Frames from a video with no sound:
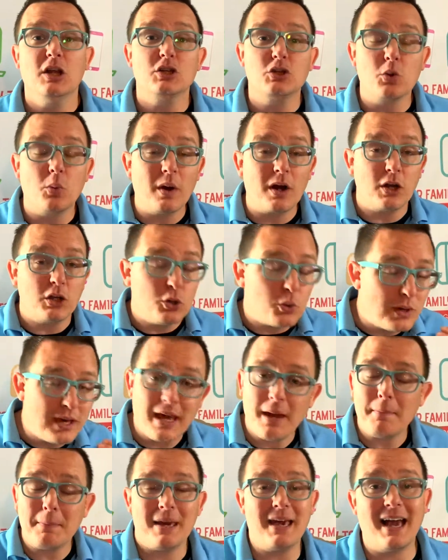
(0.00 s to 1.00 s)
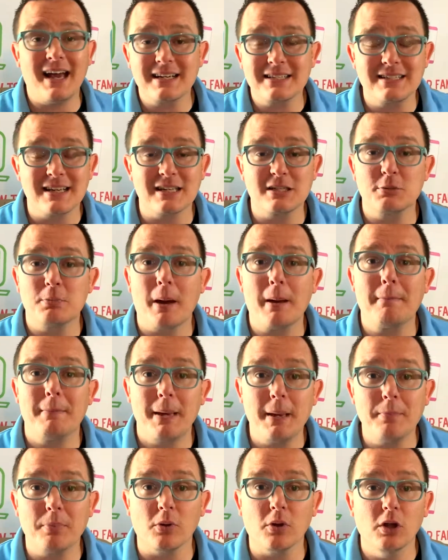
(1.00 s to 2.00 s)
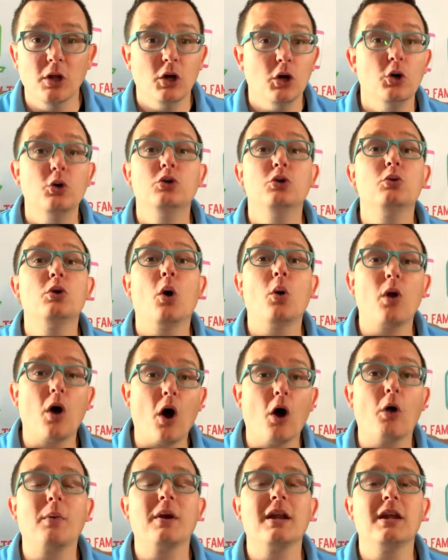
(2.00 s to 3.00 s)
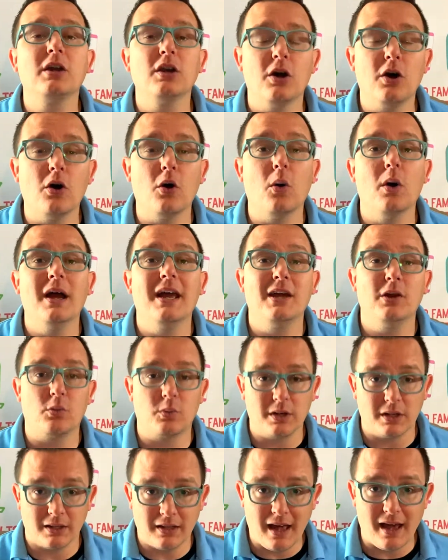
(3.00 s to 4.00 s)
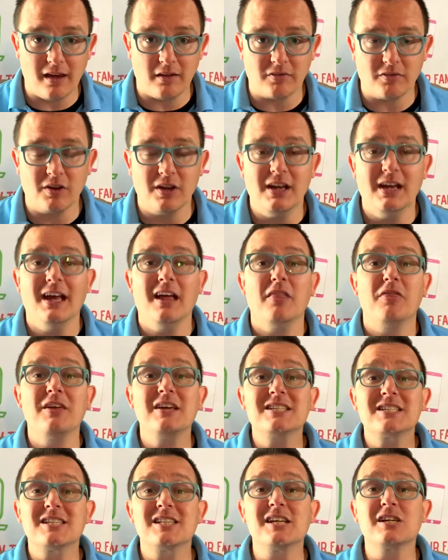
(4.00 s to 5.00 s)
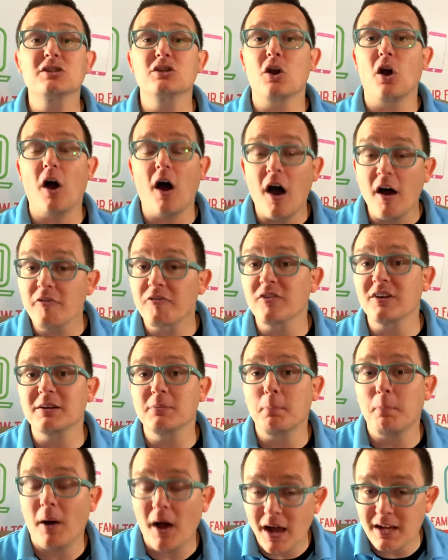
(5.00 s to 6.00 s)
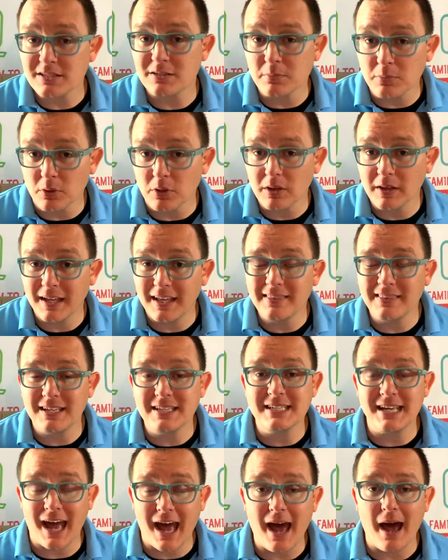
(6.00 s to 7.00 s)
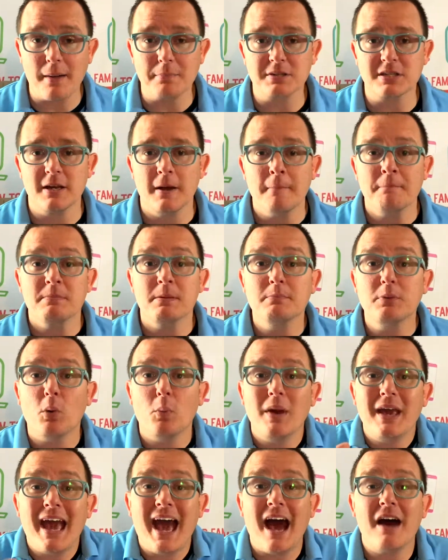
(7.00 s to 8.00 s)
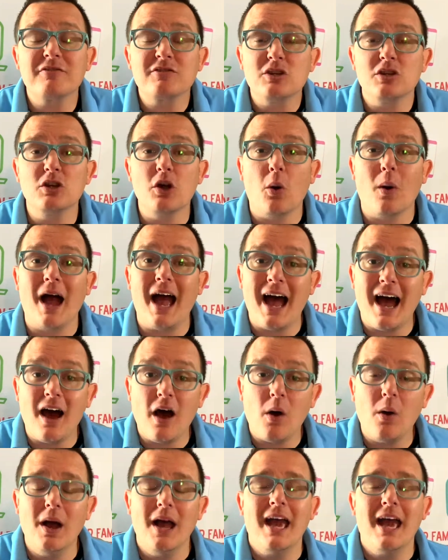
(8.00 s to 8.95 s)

to where you can't be accessed by people who you don't already know in real life. These things are often possible in these apps, but we have to know how,